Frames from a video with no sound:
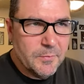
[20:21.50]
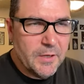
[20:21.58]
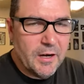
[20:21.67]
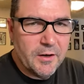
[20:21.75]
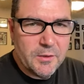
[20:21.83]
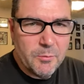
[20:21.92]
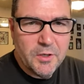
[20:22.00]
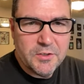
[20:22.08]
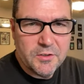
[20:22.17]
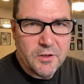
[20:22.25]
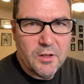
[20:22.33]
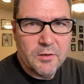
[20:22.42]
Eric the
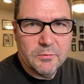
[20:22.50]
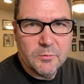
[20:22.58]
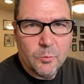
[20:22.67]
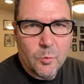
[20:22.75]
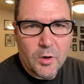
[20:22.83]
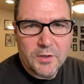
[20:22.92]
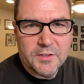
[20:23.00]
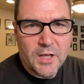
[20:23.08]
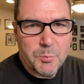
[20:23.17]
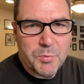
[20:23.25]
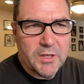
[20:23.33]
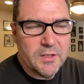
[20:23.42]
Midget all worked
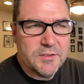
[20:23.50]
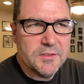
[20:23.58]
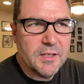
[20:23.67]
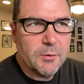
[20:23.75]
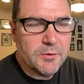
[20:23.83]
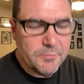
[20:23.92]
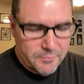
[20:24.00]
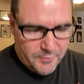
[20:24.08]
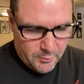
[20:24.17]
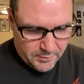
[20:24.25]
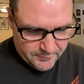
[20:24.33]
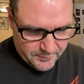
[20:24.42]
up because they were
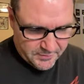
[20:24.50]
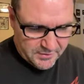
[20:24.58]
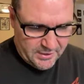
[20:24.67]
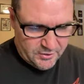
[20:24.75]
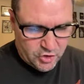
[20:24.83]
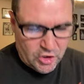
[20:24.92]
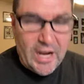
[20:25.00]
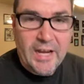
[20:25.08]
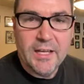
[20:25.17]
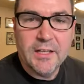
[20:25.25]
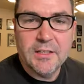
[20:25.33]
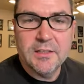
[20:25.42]
voting for
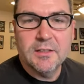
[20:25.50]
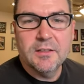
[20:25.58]
Sanjaya